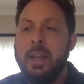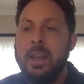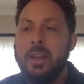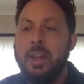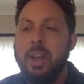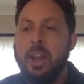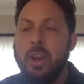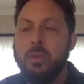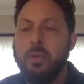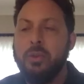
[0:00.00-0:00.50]

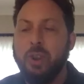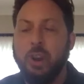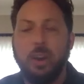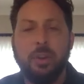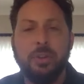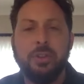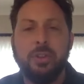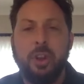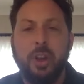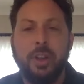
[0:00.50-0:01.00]
you know,
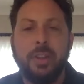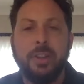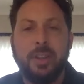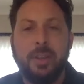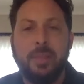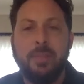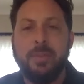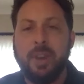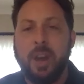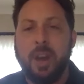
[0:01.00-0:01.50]
Charles Laughton
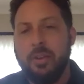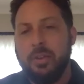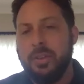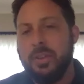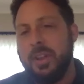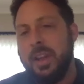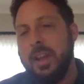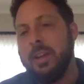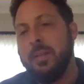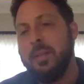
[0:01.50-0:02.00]
seemed to
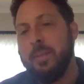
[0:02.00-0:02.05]
understand,